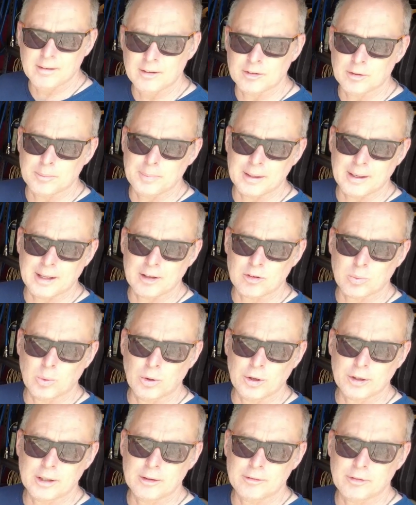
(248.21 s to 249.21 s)
is a bit less
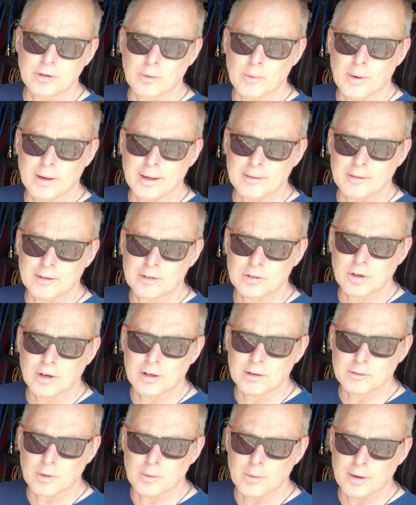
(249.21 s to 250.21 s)
work if you're running this
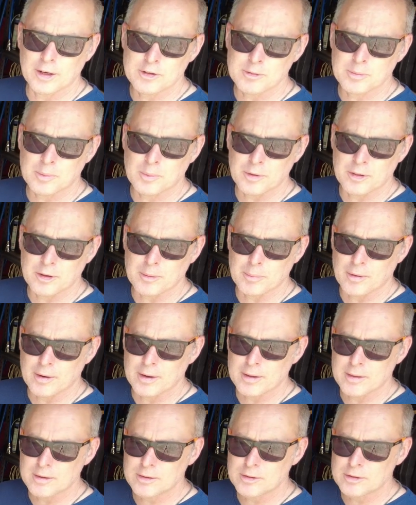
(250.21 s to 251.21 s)
kind of arrangement with your
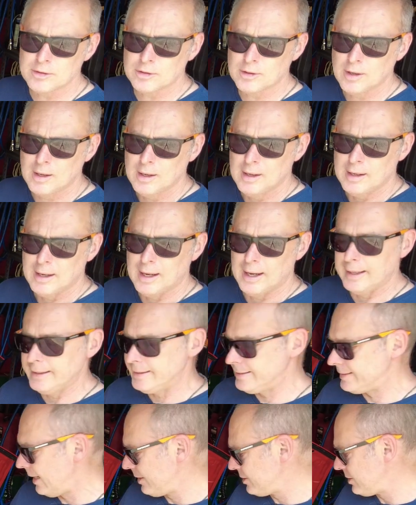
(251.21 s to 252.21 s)
breathers.
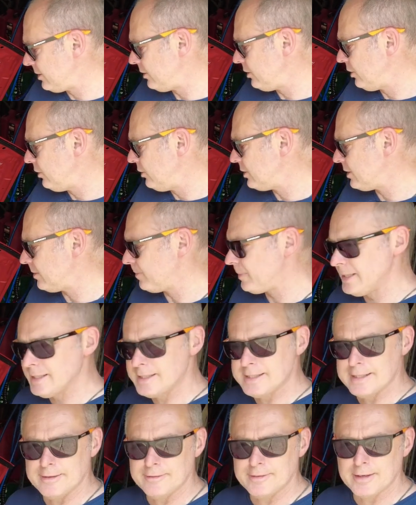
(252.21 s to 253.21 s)
It doesn't use a
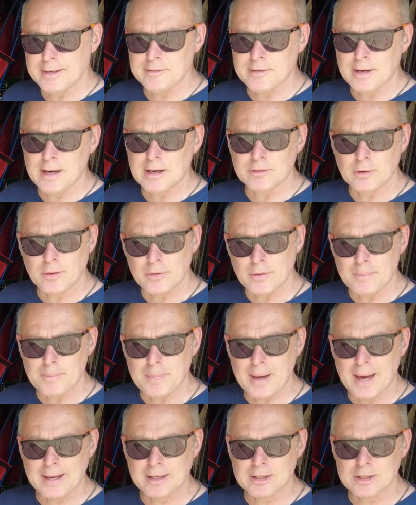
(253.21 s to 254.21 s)
PCV valve on the
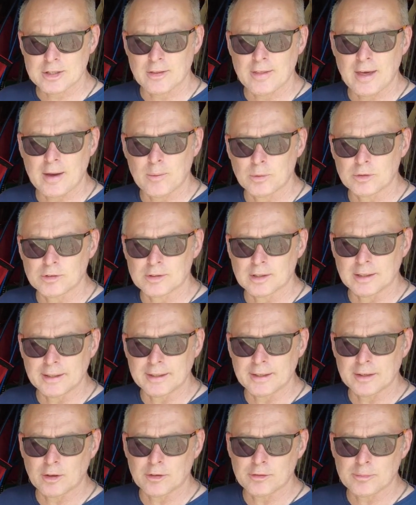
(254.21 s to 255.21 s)
back, so that was
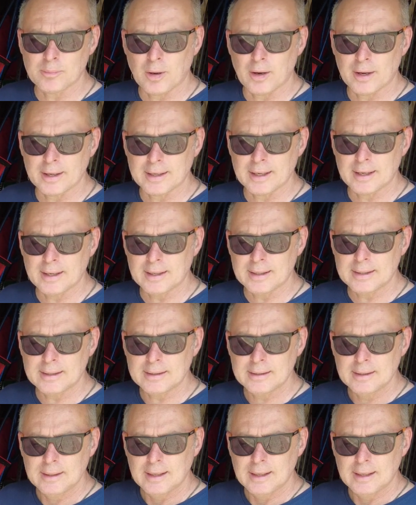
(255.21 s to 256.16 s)
deleted off my car.